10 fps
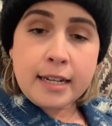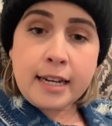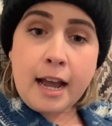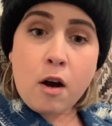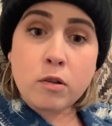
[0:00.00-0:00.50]

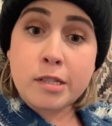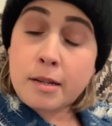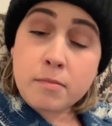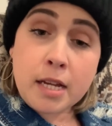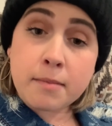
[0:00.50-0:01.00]
Now,
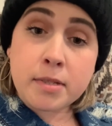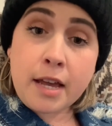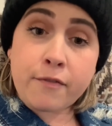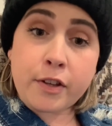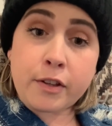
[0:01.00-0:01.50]
sometimes
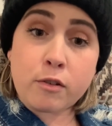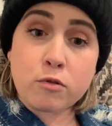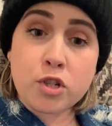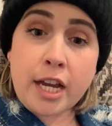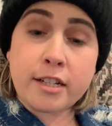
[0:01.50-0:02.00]
that feeling will
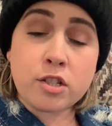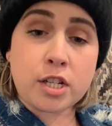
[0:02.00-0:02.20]
change